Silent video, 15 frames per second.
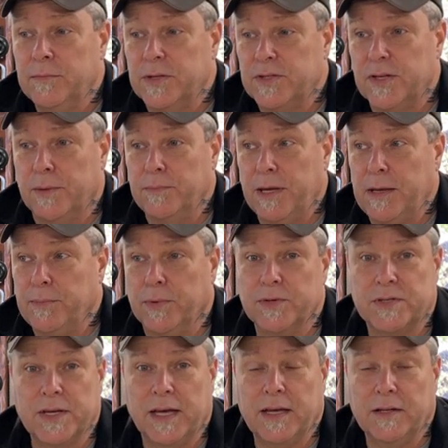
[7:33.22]
But some people
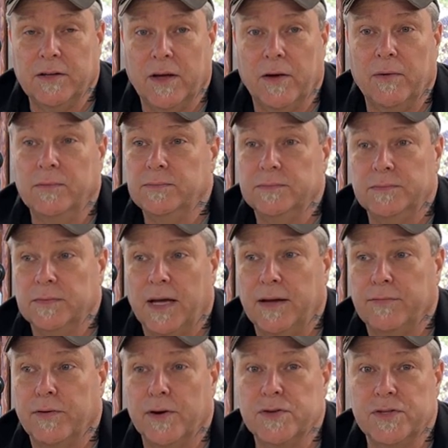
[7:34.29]
say, no,
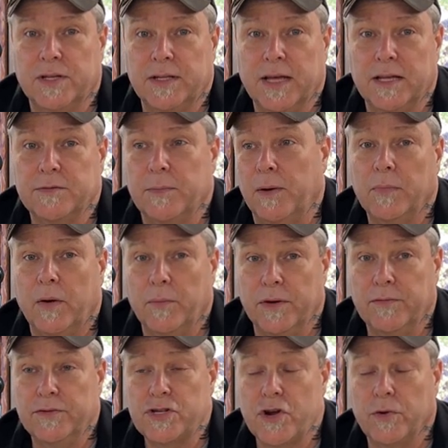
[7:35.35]
I froze to death. My
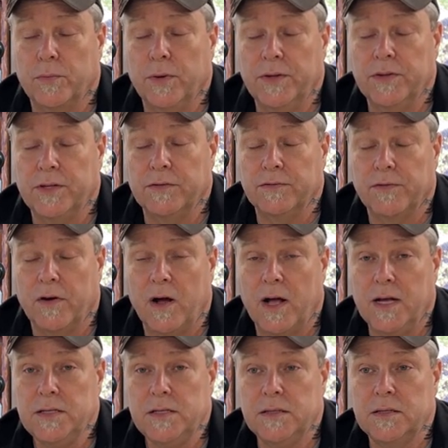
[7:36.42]
windshield wouldn't
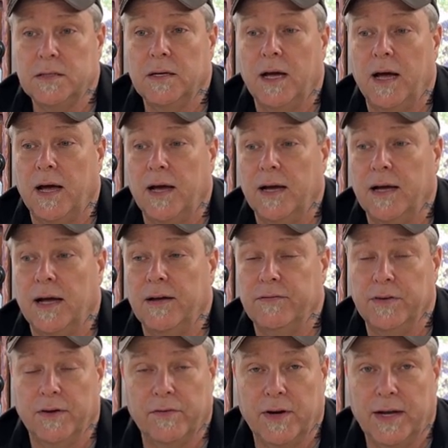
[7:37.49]
defrost.
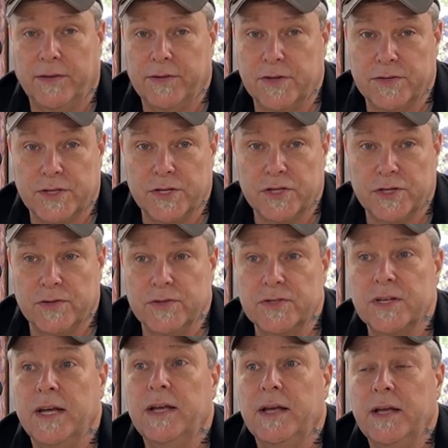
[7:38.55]
I've never had those
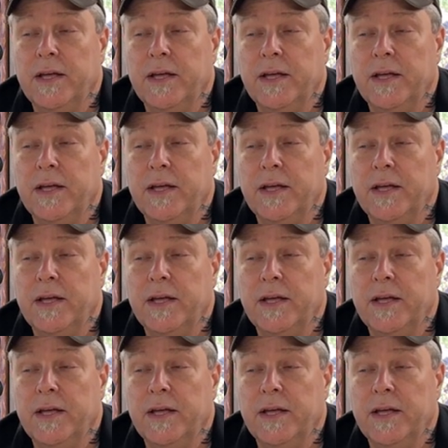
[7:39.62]
issues.